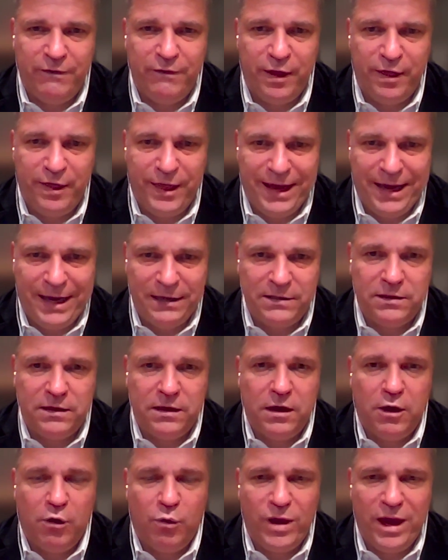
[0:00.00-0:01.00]
And with that,
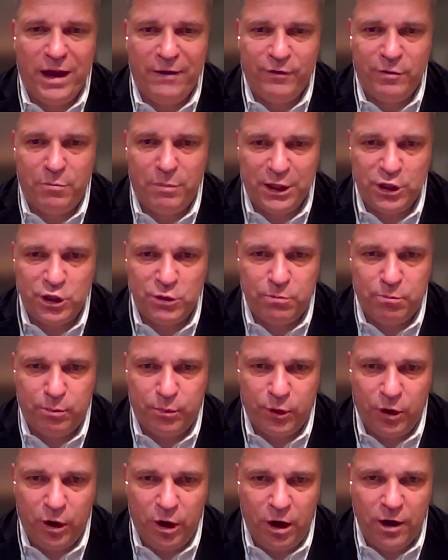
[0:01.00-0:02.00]
we have a
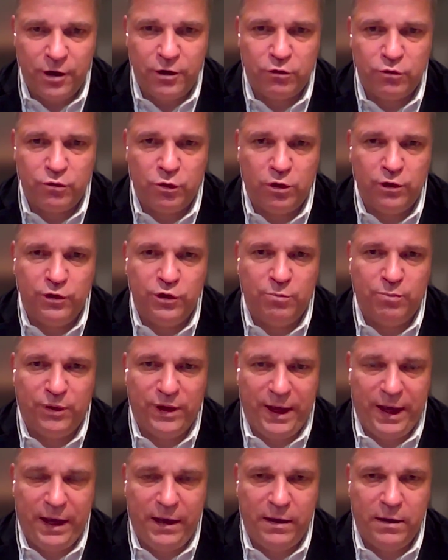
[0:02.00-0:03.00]
much broader role
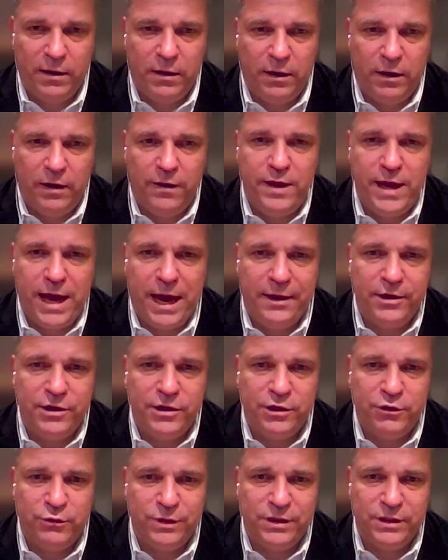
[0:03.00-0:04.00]
to play in the
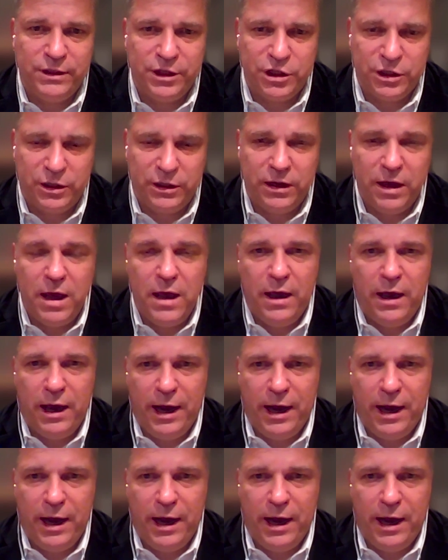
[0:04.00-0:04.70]
energy transition,